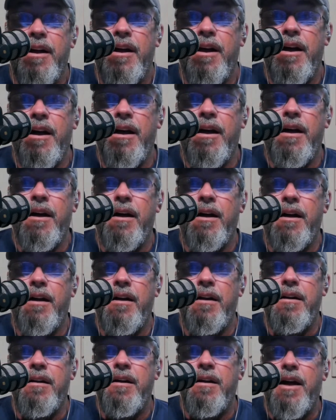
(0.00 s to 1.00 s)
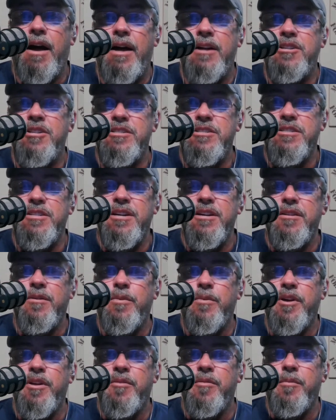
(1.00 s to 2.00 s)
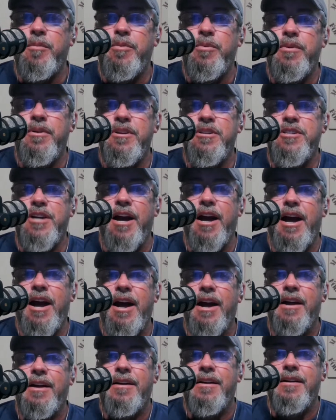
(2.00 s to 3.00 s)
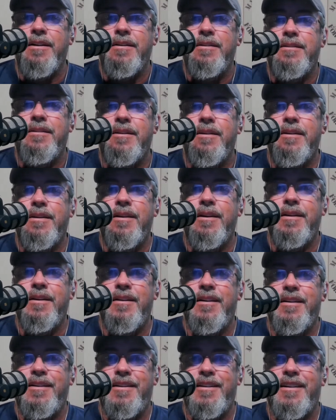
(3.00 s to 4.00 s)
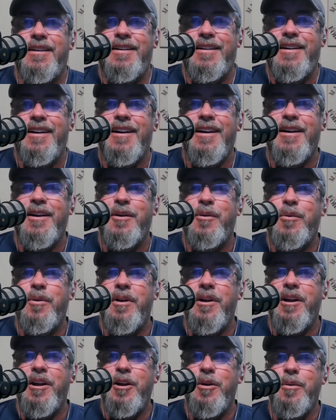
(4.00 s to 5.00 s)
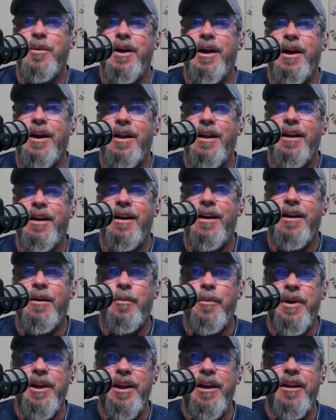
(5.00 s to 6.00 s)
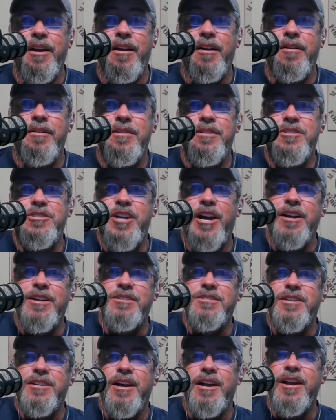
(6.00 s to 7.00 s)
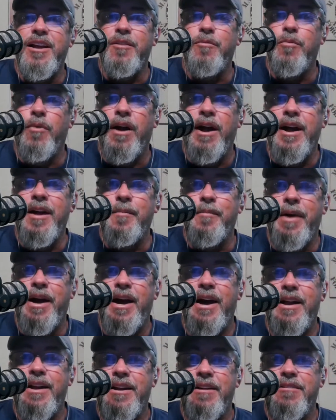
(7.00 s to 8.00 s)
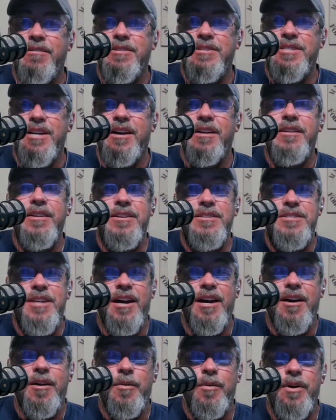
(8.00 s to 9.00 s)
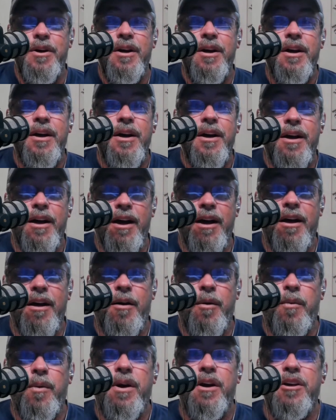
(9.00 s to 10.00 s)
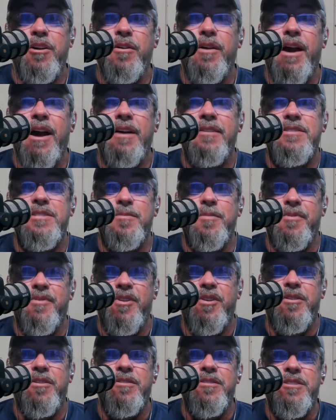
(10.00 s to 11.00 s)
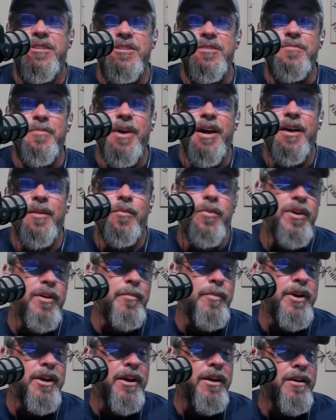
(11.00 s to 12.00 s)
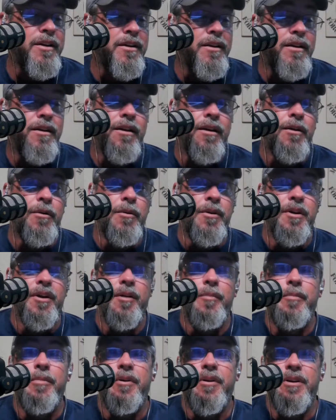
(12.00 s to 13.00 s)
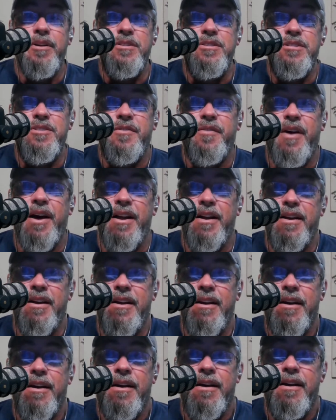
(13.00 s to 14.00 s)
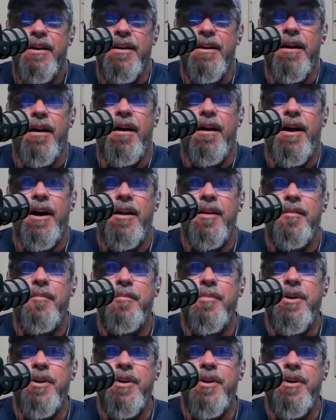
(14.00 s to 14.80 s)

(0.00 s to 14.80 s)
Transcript: I just did the weather report, Jack. Where are you at? We need. Janet said they need rain bad here in southeast Iowa. Well, you can have some of ours because man, we have been getting it loaded up on us. It's finally not.